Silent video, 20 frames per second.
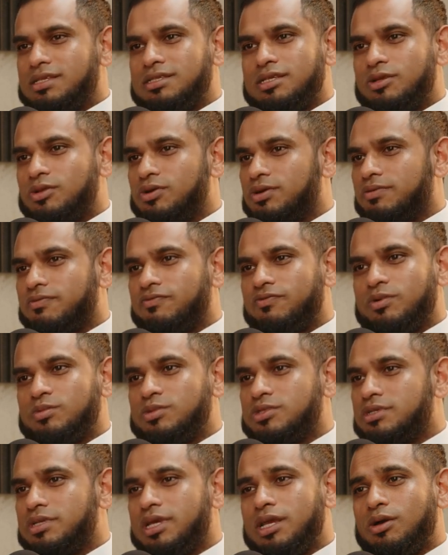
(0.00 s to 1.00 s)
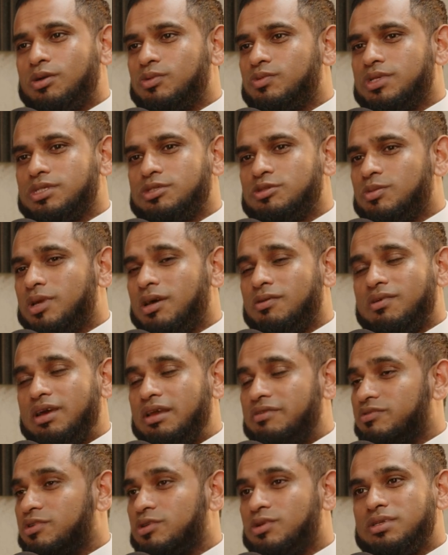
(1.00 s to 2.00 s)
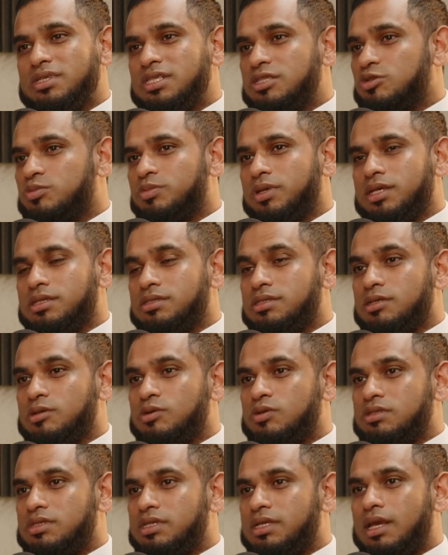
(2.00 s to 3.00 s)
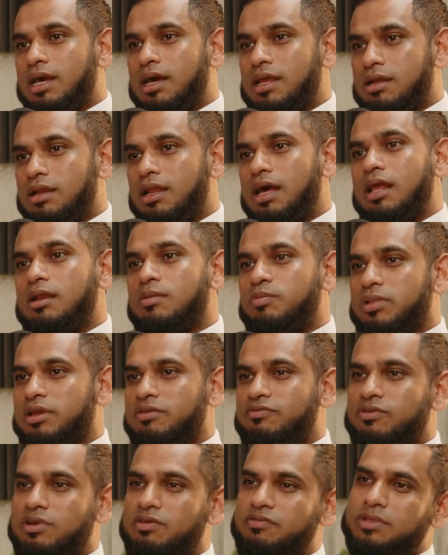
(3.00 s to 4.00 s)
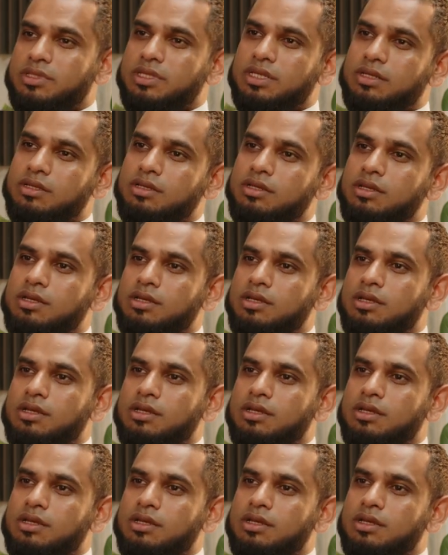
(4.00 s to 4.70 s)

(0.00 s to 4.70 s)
I said, look, from today onwards to my wife, you don't need to pay a single thing. I'll I'll pay for everything.